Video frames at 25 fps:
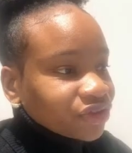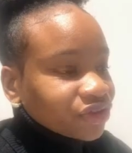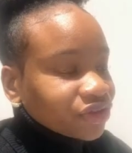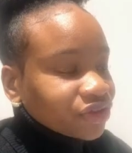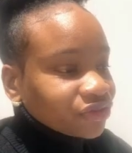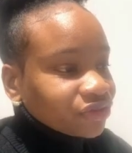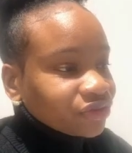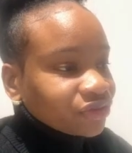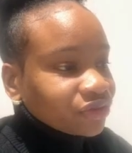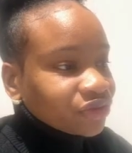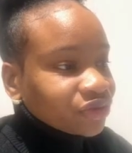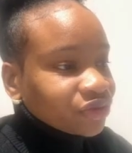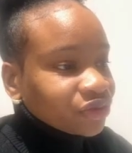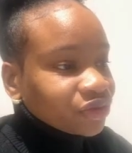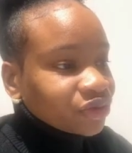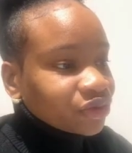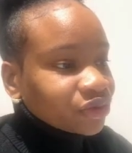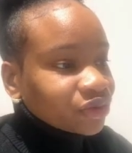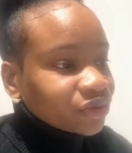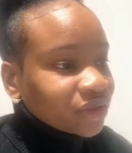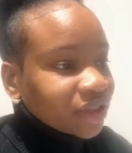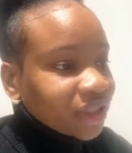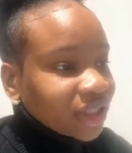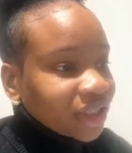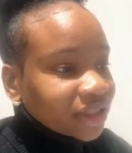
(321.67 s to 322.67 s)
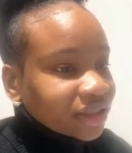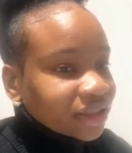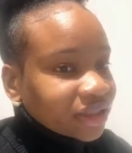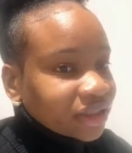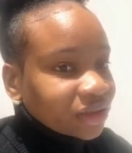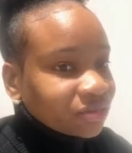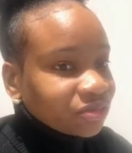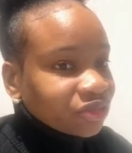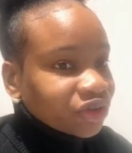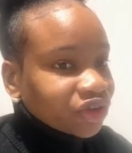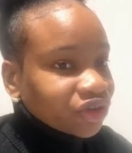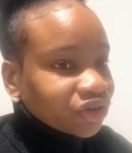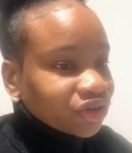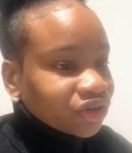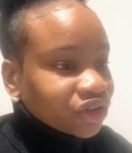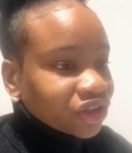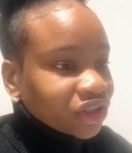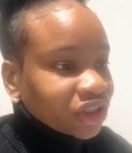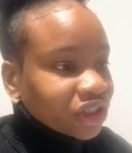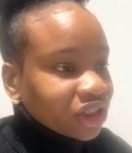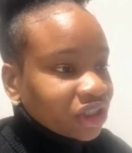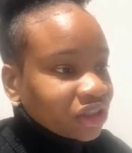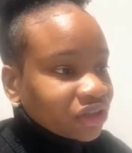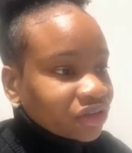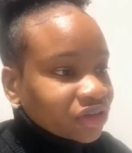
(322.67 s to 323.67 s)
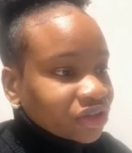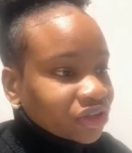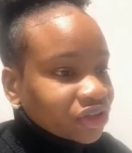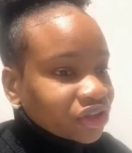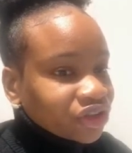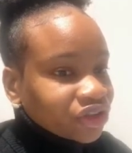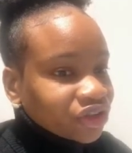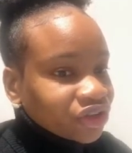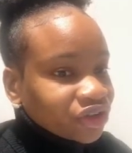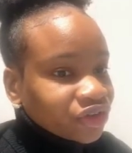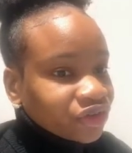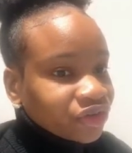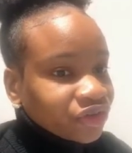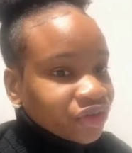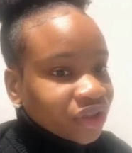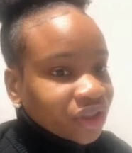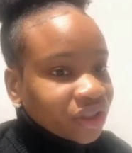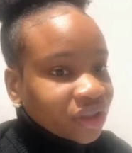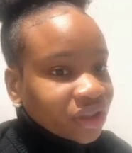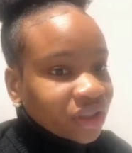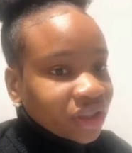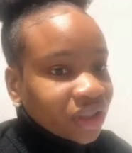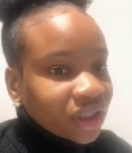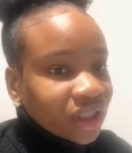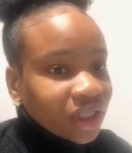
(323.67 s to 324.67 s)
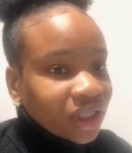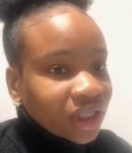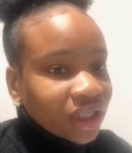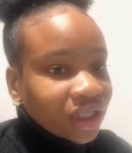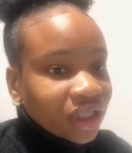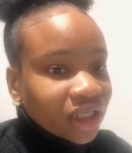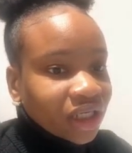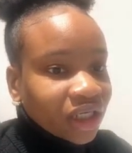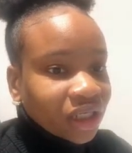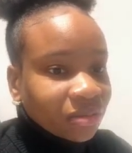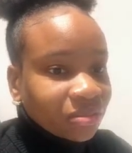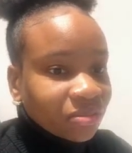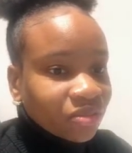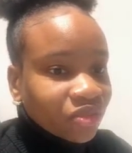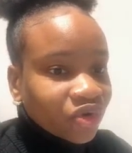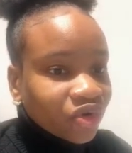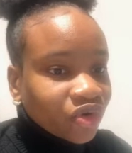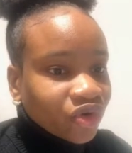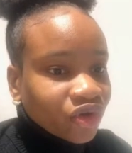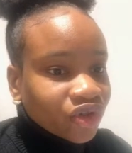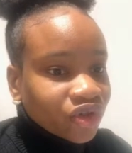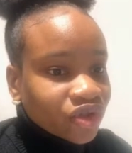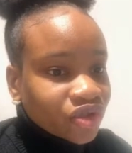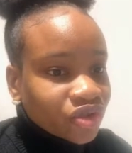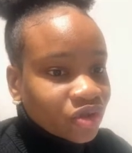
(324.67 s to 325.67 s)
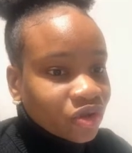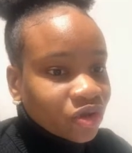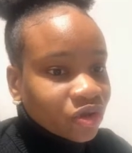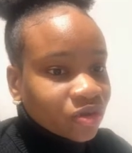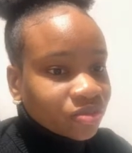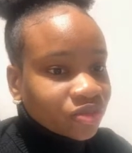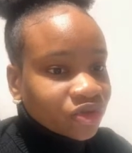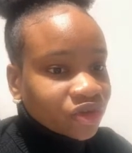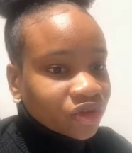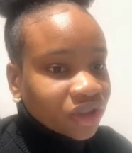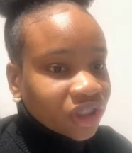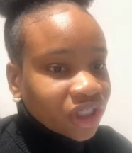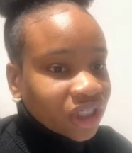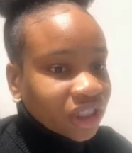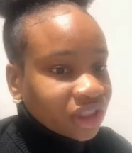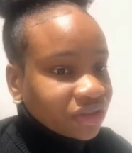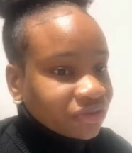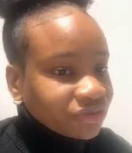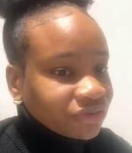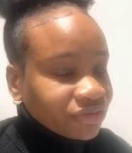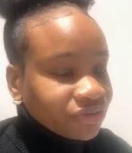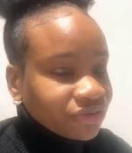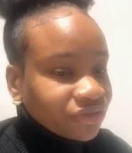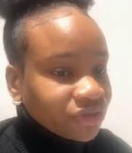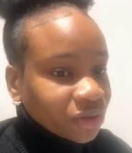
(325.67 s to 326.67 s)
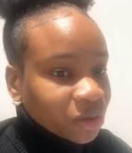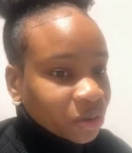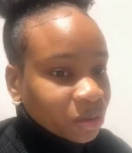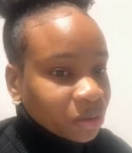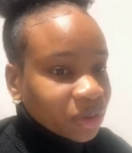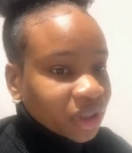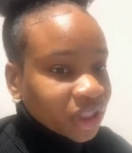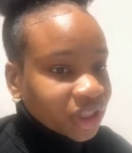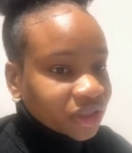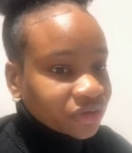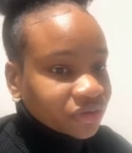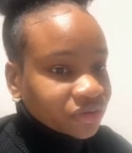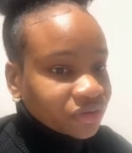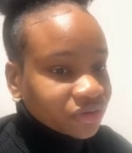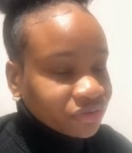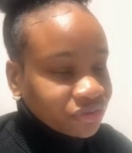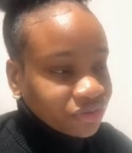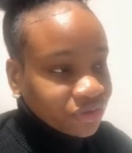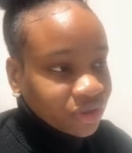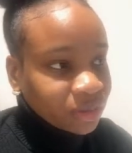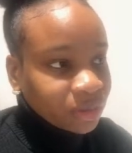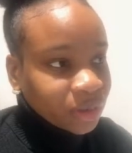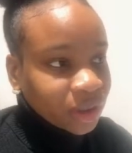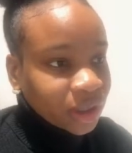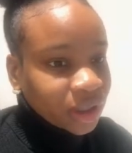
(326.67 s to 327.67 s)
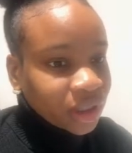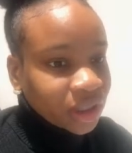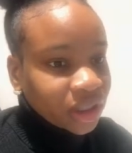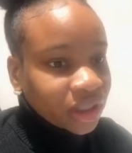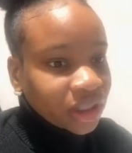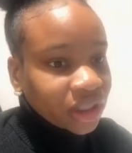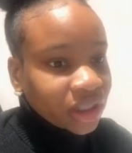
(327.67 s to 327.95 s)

off, to do that, I'm just going to click on this screen, and I'm going to come to like the fill part on Figma